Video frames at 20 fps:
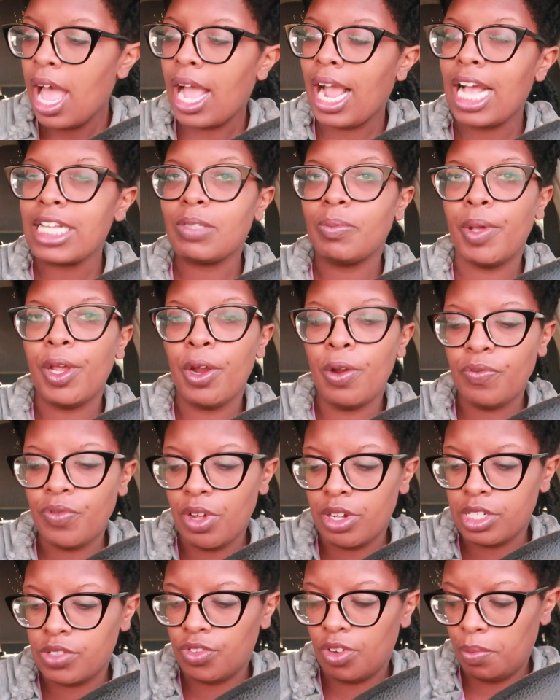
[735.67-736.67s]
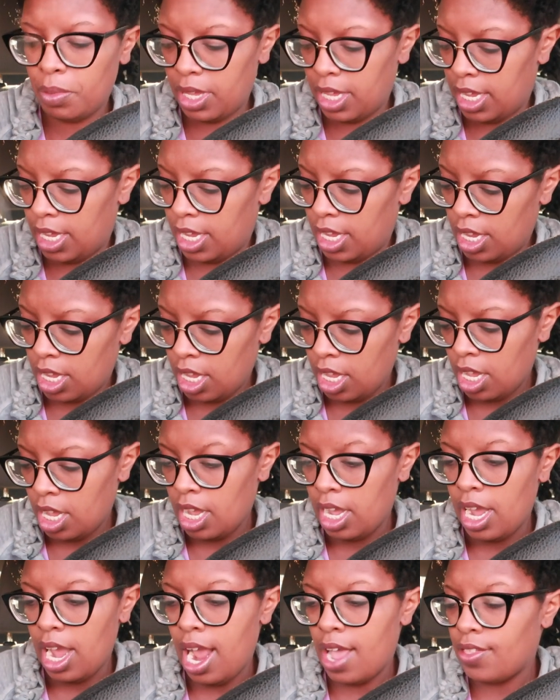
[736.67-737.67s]
I got some earphones for me
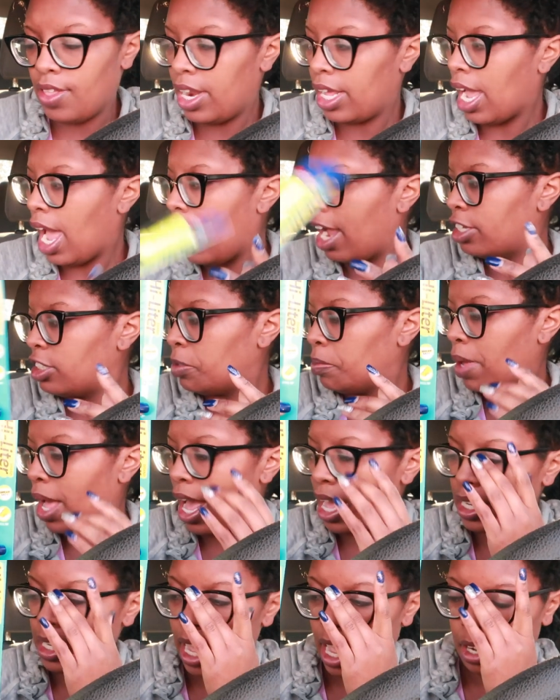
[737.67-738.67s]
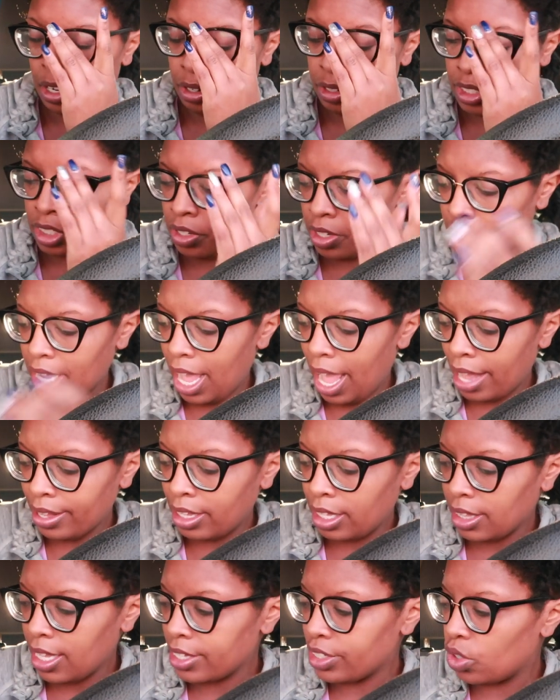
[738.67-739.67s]
and then I got her some highlighters. So yeah, I
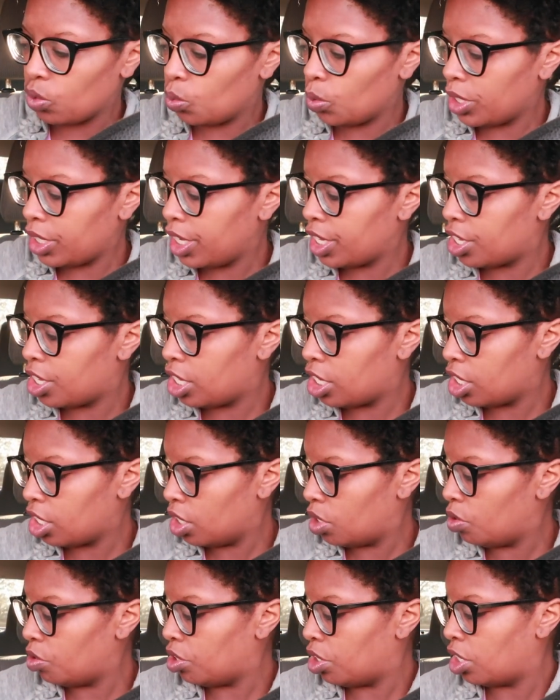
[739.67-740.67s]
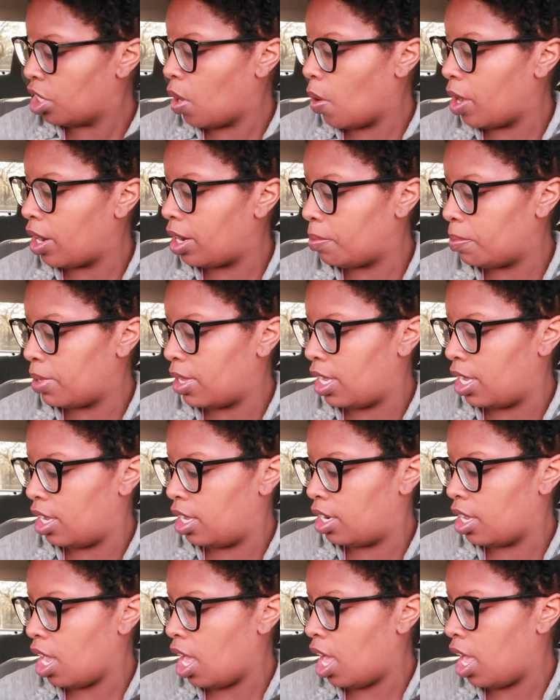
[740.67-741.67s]
think that's a really cute, you know what I
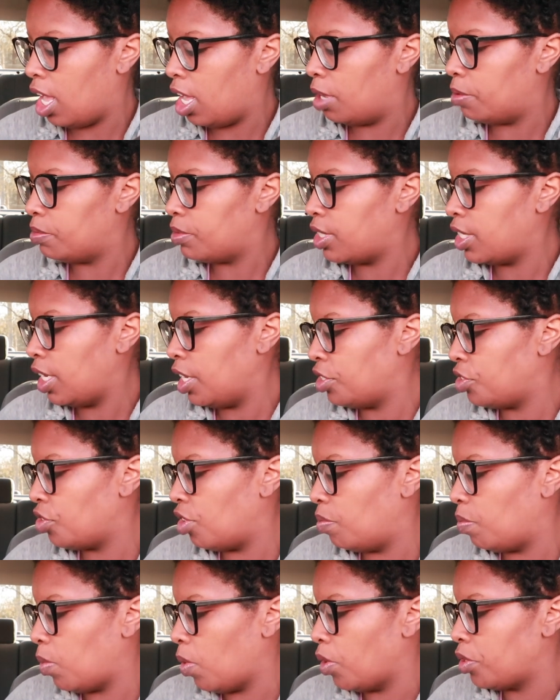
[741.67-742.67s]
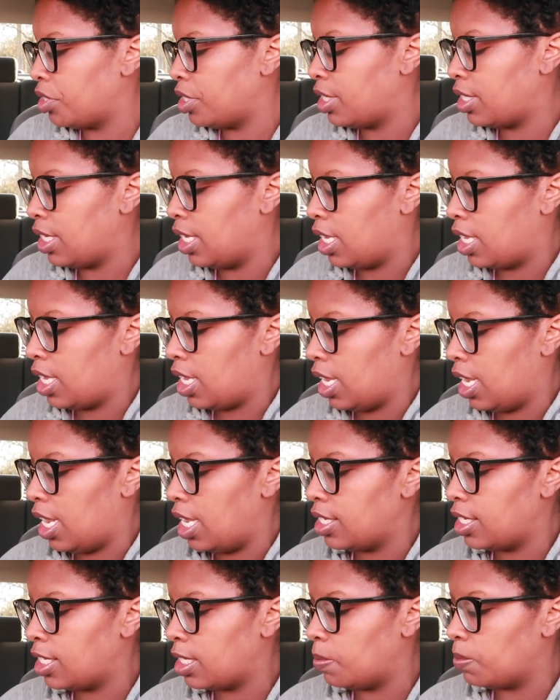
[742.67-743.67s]
mean, um, teacher emergency
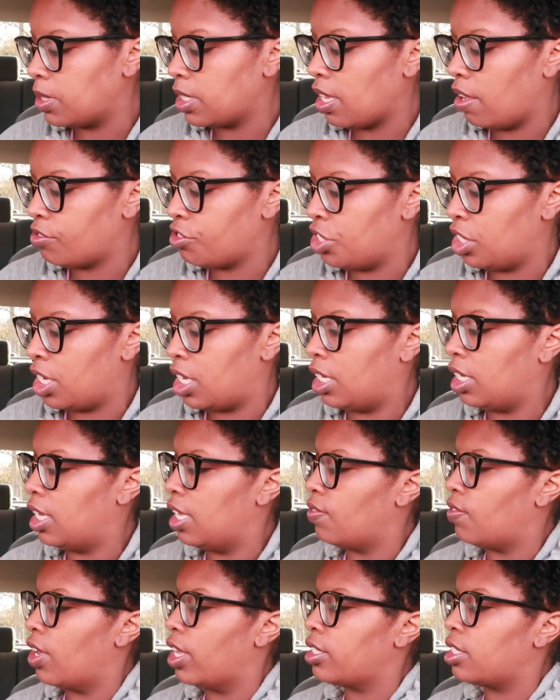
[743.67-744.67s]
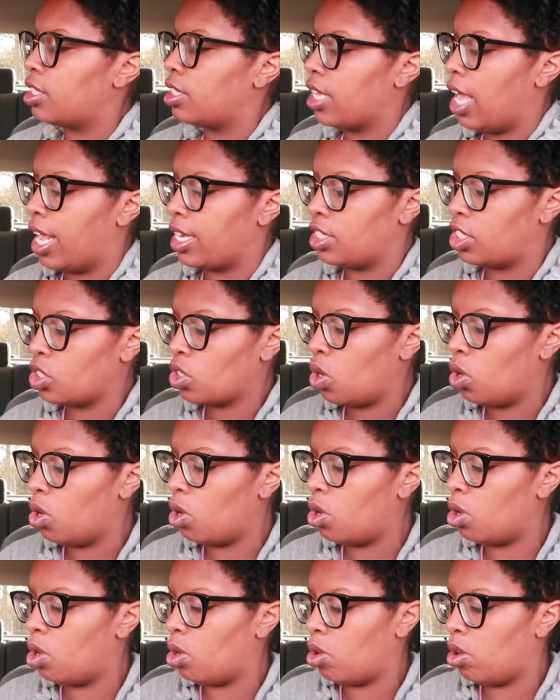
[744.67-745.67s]
kit, some stuff she can leave at, at
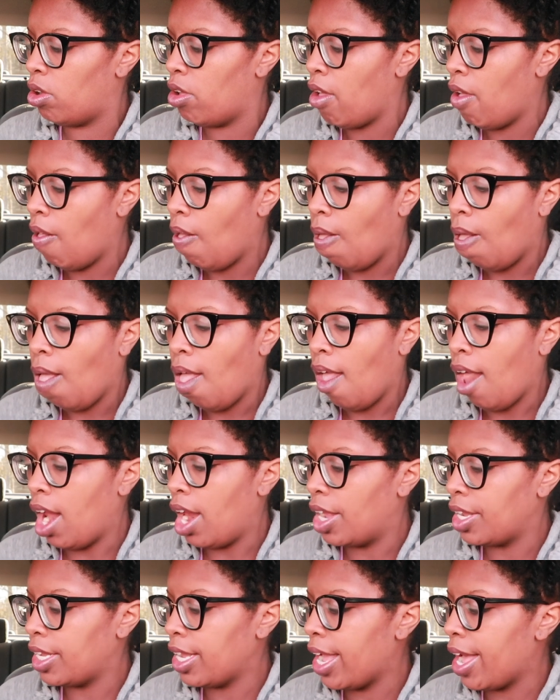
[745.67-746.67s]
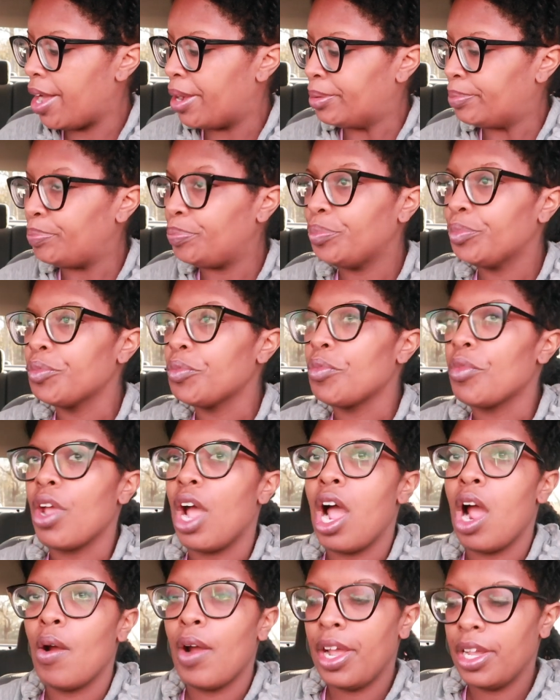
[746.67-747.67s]
school. And yeah,
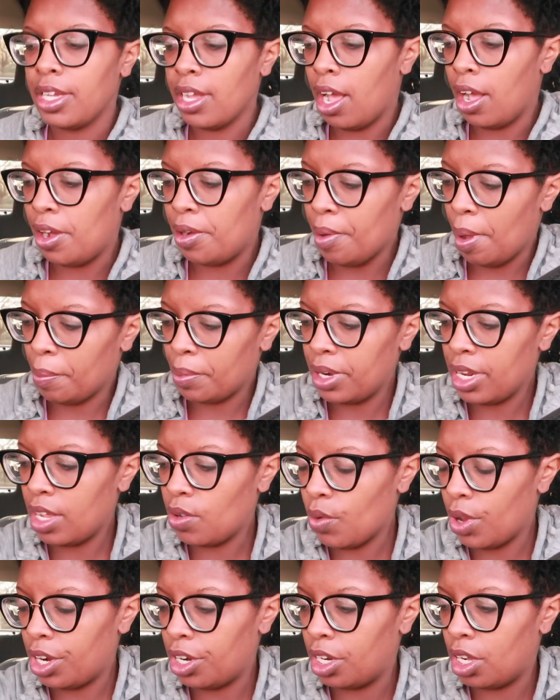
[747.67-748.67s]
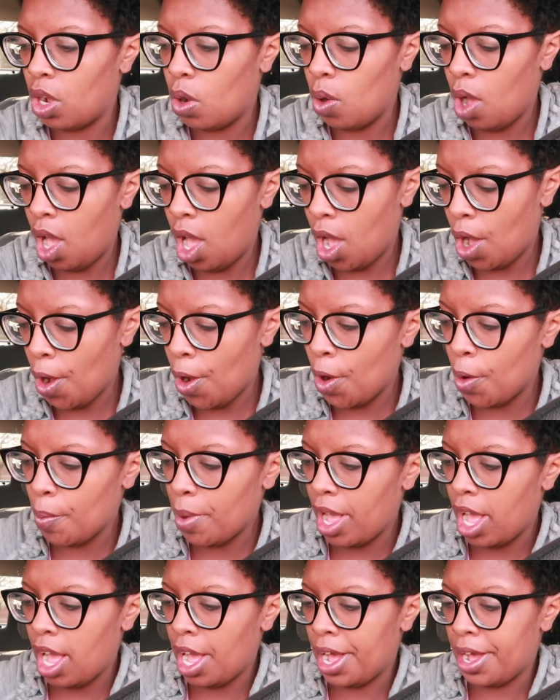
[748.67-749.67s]
all right, y'all, I'm gonna get ready to go
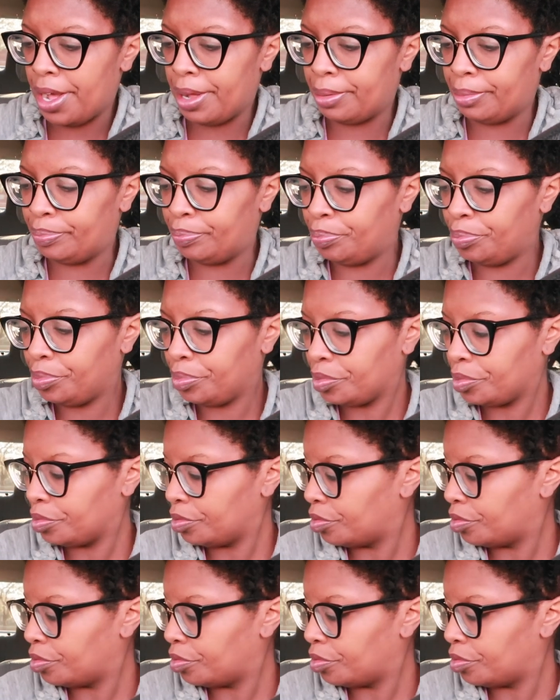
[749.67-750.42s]
home. Um,